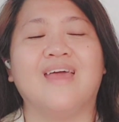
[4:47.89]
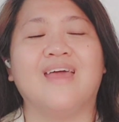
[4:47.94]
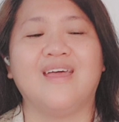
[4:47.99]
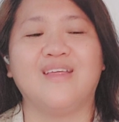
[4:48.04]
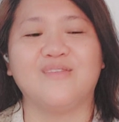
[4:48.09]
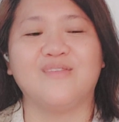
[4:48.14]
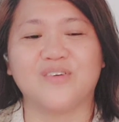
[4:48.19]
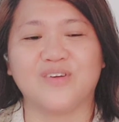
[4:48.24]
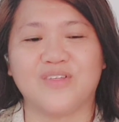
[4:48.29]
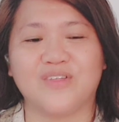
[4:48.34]

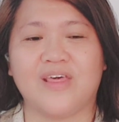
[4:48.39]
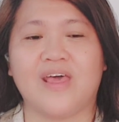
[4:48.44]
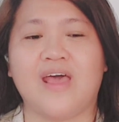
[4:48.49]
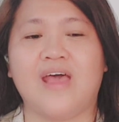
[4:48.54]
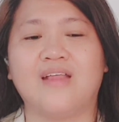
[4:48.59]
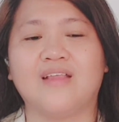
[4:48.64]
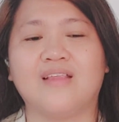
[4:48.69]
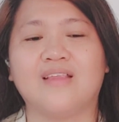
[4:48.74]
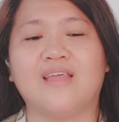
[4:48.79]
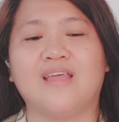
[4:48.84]
and for
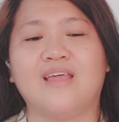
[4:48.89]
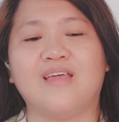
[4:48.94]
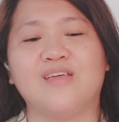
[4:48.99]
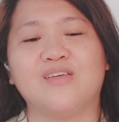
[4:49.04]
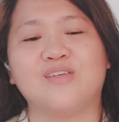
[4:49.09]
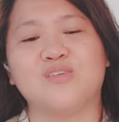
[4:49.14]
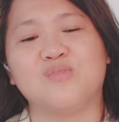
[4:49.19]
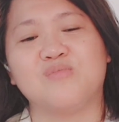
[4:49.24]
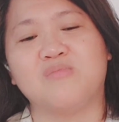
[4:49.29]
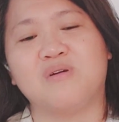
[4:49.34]
that thank you
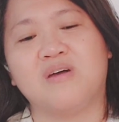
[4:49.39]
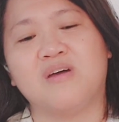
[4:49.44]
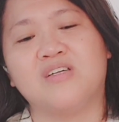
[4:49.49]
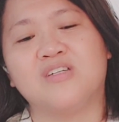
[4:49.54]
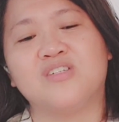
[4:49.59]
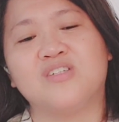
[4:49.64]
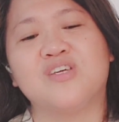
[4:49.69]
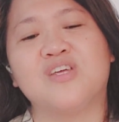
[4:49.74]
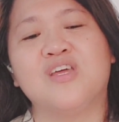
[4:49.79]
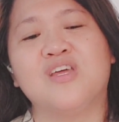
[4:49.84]
so
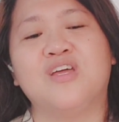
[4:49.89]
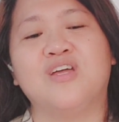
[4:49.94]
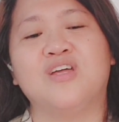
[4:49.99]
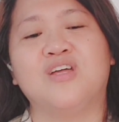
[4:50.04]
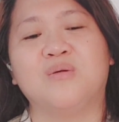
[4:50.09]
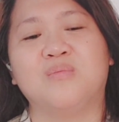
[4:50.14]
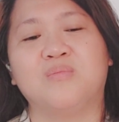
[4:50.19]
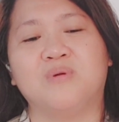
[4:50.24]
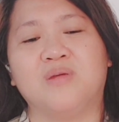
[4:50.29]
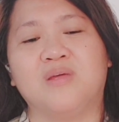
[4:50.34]
much
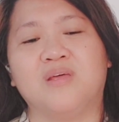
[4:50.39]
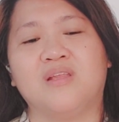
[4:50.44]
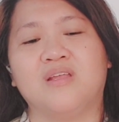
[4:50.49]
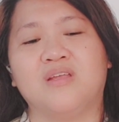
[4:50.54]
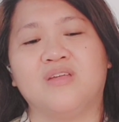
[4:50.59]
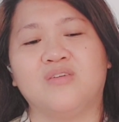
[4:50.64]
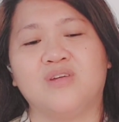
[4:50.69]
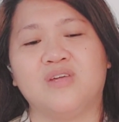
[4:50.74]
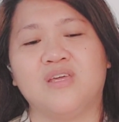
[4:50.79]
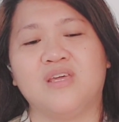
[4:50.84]
gabriela
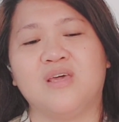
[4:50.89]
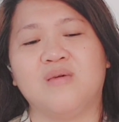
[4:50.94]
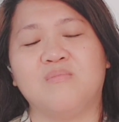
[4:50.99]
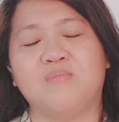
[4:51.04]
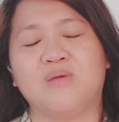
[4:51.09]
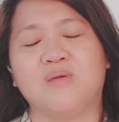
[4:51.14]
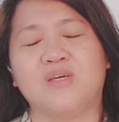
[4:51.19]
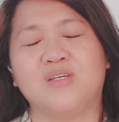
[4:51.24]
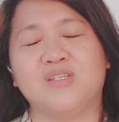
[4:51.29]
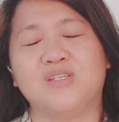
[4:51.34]
henrique
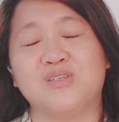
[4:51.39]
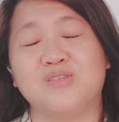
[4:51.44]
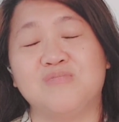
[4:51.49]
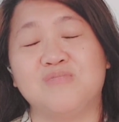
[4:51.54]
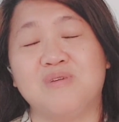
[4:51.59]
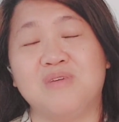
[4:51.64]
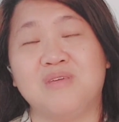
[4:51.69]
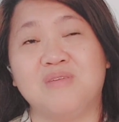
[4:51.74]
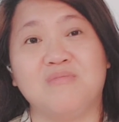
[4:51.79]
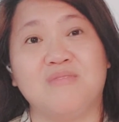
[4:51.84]
because you
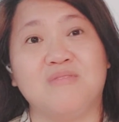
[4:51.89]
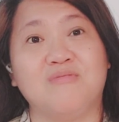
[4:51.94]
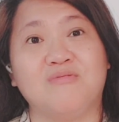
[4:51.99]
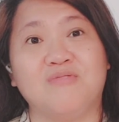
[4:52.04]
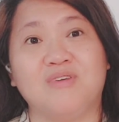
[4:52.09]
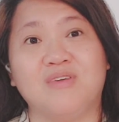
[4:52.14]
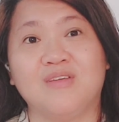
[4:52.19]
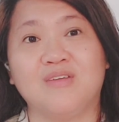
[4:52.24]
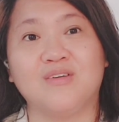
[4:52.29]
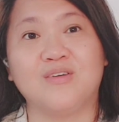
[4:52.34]
made me
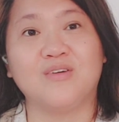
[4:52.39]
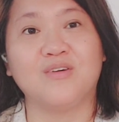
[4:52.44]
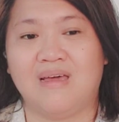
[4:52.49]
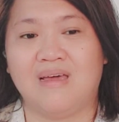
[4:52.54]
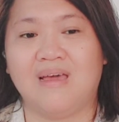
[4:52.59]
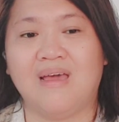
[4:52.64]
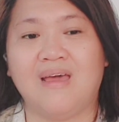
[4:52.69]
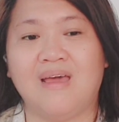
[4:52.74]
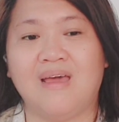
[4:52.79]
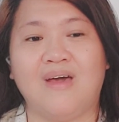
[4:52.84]
feel good
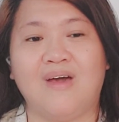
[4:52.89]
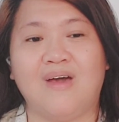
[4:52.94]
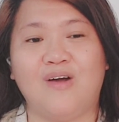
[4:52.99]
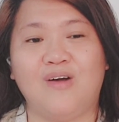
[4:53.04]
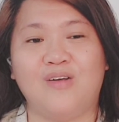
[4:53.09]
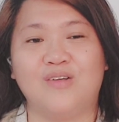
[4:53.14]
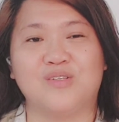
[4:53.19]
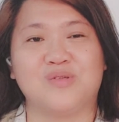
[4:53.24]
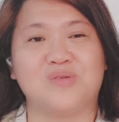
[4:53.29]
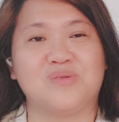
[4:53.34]

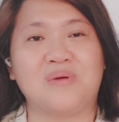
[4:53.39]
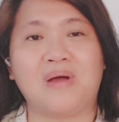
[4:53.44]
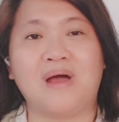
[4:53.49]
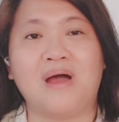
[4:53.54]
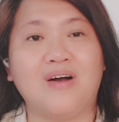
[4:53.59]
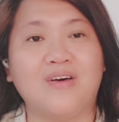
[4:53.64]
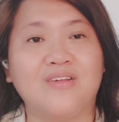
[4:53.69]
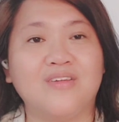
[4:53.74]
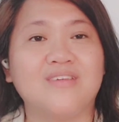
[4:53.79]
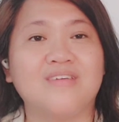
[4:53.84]
all
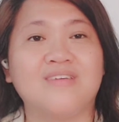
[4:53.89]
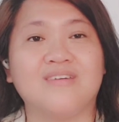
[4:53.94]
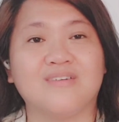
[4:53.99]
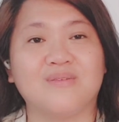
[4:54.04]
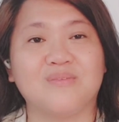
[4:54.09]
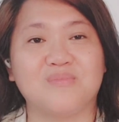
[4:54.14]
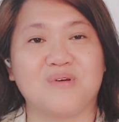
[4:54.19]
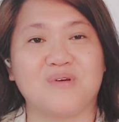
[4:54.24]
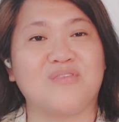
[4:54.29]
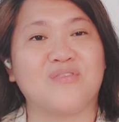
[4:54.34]
throughout
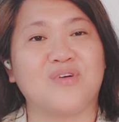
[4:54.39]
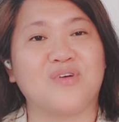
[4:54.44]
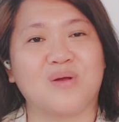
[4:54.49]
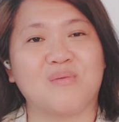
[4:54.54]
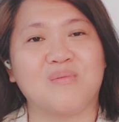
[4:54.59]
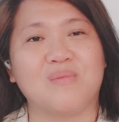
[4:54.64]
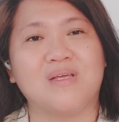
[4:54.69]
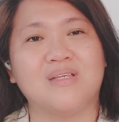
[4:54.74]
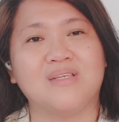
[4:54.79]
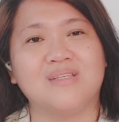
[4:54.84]
your
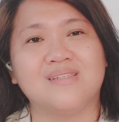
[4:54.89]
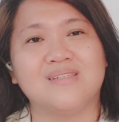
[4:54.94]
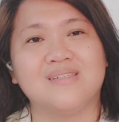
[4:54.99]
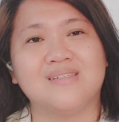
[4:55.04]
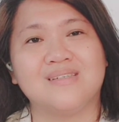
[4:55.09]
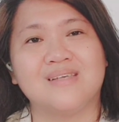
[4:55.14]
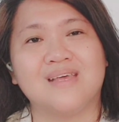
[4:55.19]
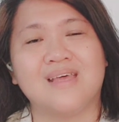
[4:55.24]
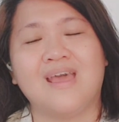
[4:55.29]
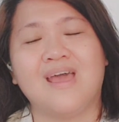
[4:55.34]

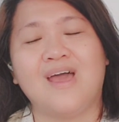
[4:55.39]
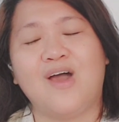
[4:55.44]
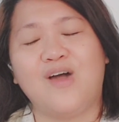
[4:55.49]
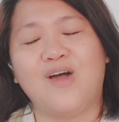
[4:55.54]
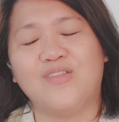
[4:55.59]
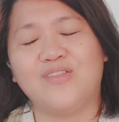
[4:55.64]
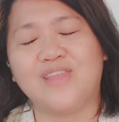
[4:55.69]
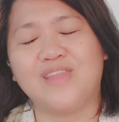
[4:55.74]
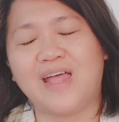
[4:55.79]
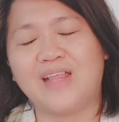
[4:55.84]
performance
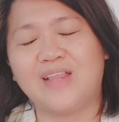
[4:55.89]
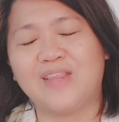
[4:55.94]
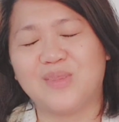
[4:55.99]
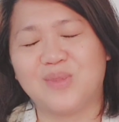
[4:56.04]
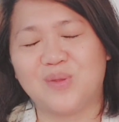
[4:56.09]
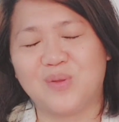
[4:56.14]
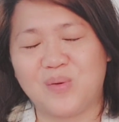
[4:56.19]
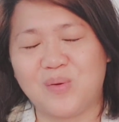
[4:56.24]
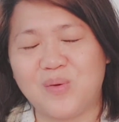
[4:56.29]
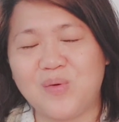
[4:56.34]
on that
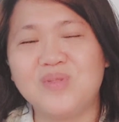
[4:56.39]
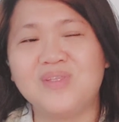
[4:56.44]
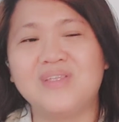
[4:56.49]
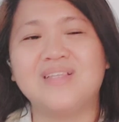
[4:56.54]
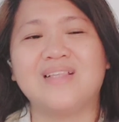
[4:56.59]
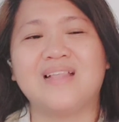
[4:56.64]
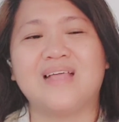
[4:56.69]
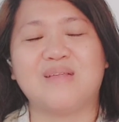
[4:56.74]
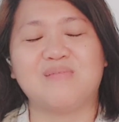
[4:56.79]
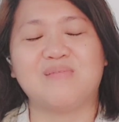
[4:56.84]
note
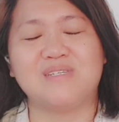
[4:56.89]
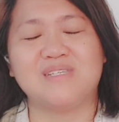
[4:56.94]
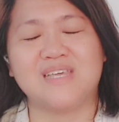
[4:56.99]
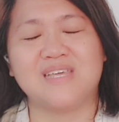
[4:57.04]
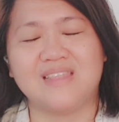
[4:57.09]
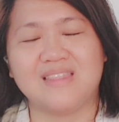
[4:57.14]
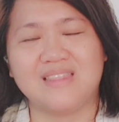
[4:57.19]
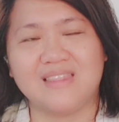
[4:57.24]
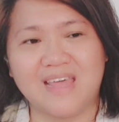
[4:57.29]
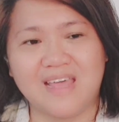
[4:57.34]
let me
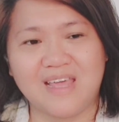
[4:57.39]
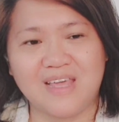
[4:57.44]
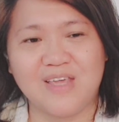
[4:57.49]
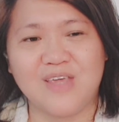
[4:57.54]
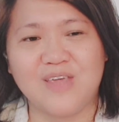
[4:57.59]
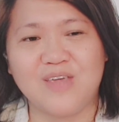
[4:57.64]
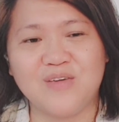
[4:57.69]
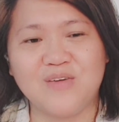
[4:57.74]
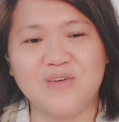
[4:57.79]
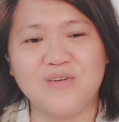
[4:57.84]
say thank
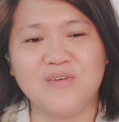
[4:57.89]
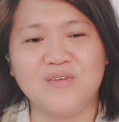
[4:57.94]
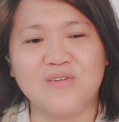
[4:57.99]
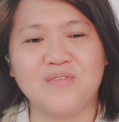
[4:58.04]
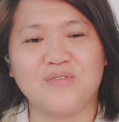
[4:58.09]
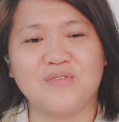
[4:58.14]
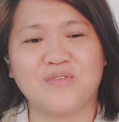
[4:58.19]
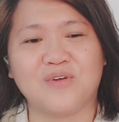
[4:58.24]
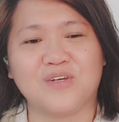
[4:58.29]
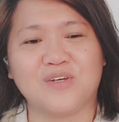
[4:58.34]
you
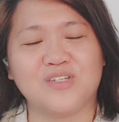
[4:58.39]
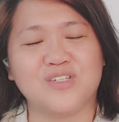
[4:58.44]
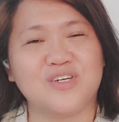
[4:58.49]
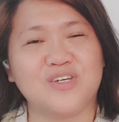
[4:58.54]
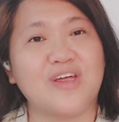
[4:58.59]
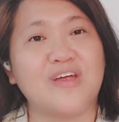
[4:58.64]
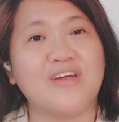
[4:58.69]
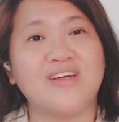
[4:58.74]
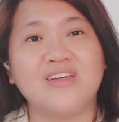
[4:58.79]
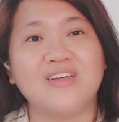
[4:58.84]
for
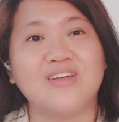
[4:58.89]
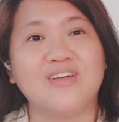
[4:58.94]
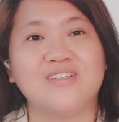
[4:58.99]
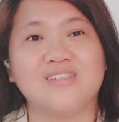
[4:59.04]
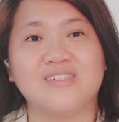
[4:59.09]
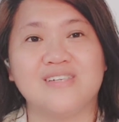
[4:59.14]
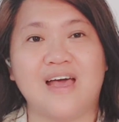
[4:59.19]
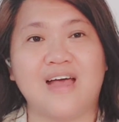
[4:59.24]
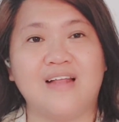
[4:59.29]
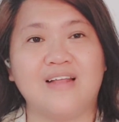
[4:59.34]
sharing your
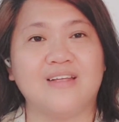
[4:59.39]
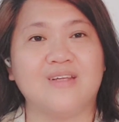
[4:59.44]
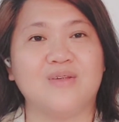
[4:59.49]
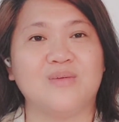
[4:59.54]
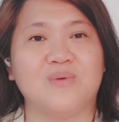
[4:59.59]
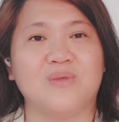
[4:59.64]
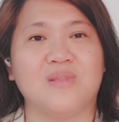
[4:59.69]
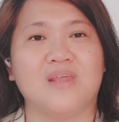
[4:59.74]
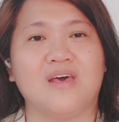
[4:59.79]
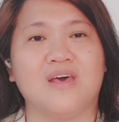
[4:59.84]
talent
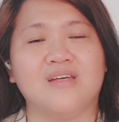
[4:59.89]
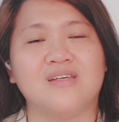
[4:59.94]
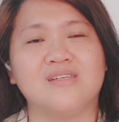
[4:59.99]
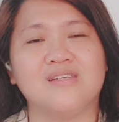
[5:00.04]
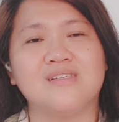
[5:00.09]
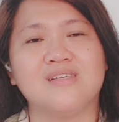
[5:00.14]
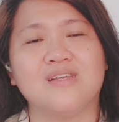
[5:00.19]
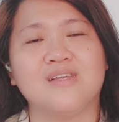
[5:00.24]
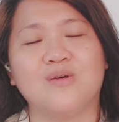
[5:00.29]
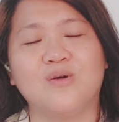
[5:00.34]
with
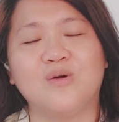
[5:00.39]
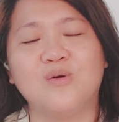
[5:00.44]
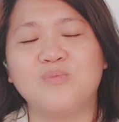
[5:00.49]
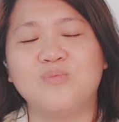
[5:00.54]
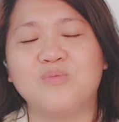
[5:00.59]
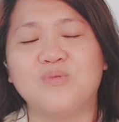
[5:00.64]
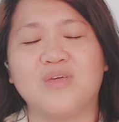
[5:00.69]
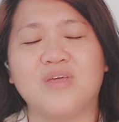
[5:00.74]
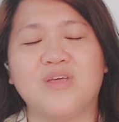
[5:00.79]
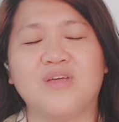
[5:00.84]
us and hope
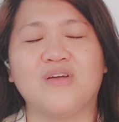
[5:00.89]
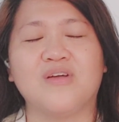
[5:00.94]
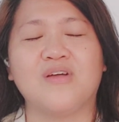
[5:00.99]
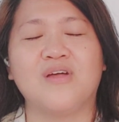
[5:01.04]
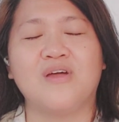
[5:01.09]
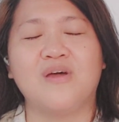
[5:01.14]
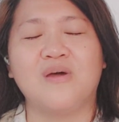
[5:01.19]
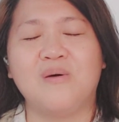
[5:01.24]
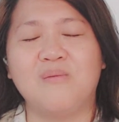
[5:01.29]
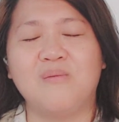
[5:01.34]
to hear
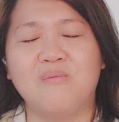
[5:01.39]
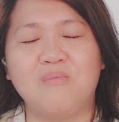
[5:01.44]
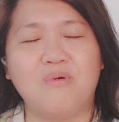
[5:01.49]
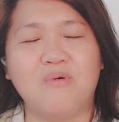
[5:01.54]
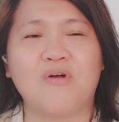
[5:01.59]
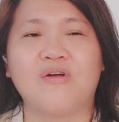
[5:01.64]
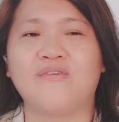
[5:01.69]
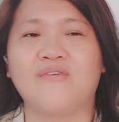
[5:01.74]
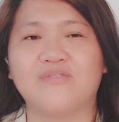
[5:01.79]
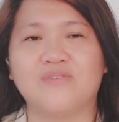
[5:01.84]

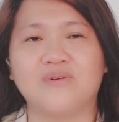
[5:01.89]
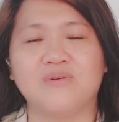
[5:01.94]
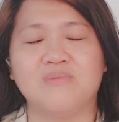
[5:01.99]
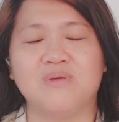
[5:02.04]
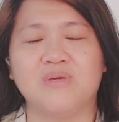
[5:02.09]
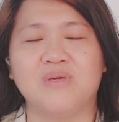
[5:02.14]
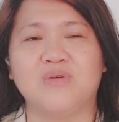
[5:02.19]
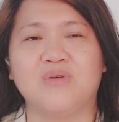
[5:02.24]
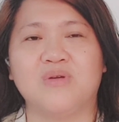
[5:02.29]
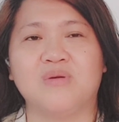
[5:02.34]
more from
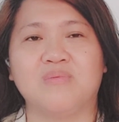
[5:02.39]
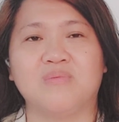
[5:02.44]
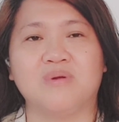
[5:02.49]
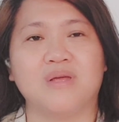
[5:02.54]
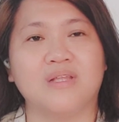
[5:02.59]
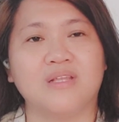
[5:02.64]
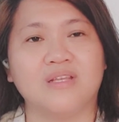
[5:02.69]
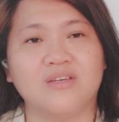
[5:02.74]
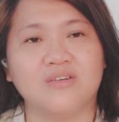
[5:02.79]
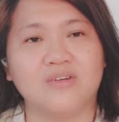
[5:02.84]
you
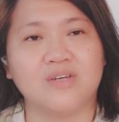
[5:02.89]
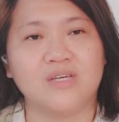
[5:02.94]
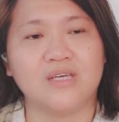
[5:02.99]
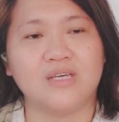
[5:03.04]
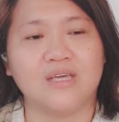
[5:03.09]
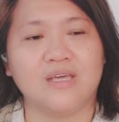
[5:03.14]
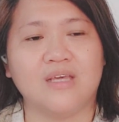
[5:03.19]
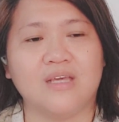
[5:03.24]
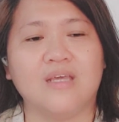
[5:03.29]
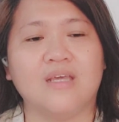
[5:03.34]
gabriela
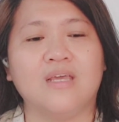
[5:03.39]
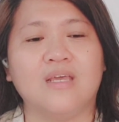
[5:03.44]
henrique